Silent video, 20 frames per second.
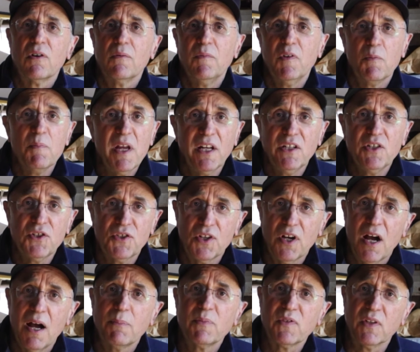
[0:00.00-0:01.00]
are the many
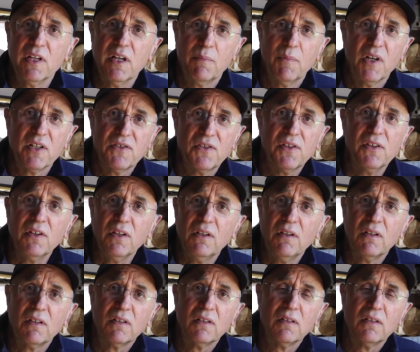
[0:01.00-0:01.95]
shops at MIT.